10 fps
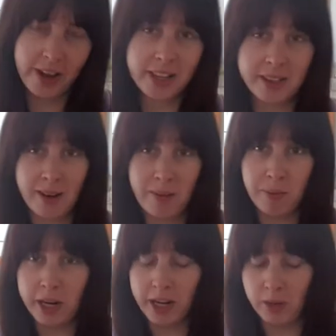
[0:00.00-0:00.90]
because I didn't
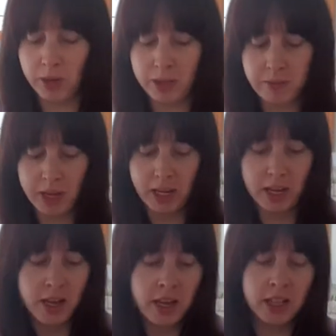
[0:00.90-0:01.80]
bring any with me,
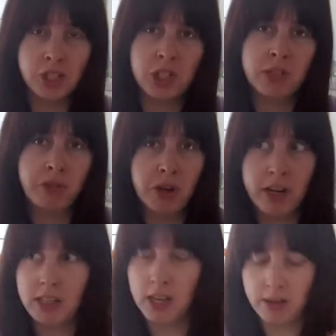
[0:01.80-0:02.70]
and just of a
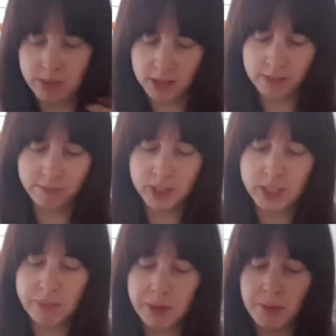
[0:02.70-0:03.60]
night time to
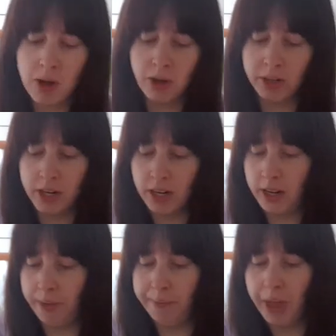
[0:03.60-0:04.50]
slip them on.
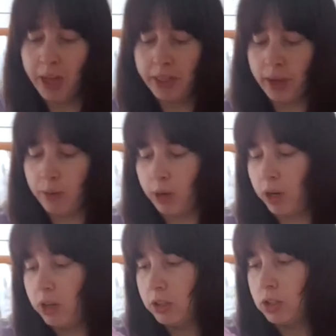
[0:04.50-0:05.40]
Um, they
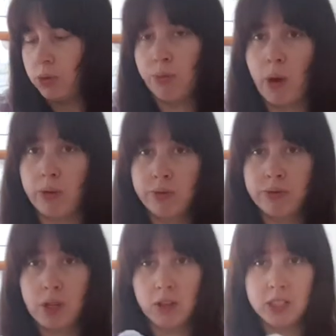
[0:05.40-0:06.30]
were
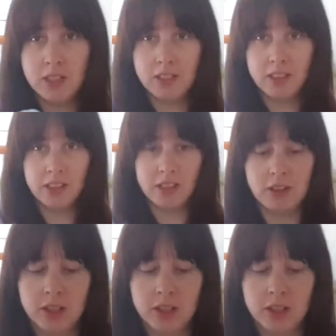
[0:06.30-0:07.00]
$12, and they got